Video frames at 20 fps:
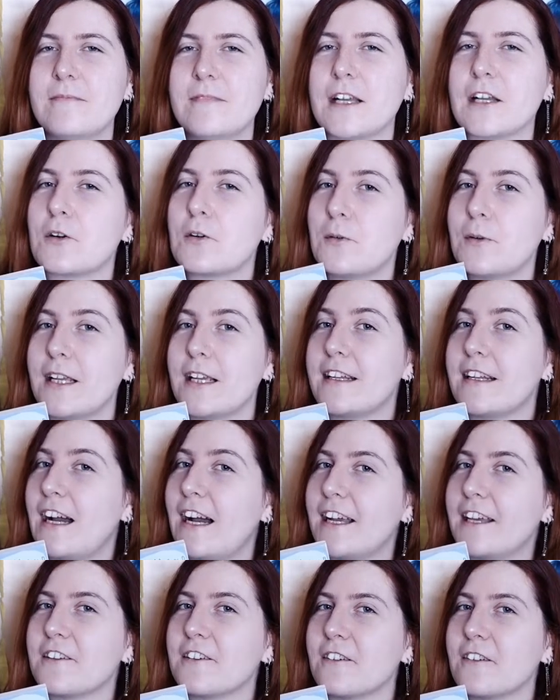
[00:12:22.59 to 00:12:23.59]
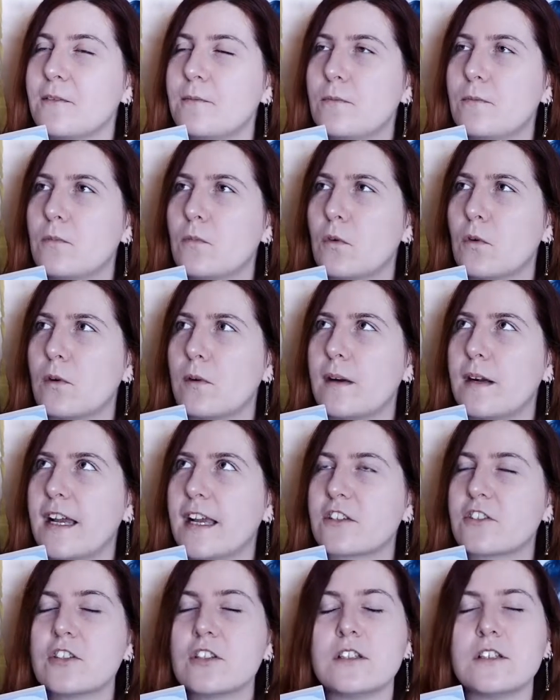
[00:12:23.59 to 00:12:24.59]
a Korean idol, or
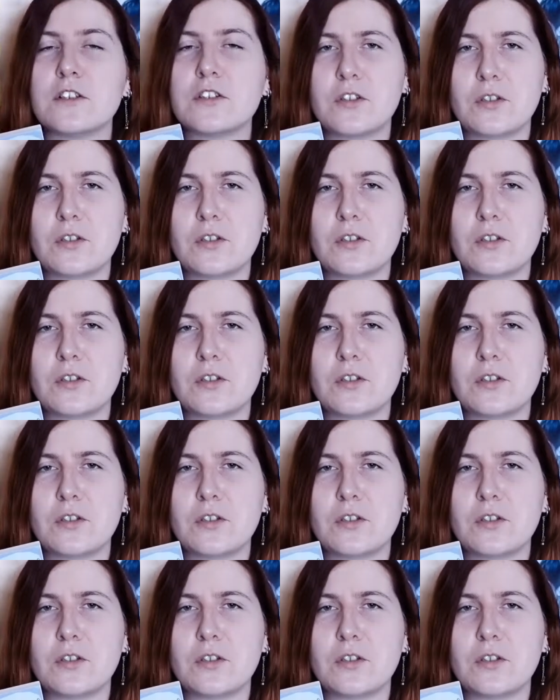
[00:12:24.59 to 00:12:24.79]
actually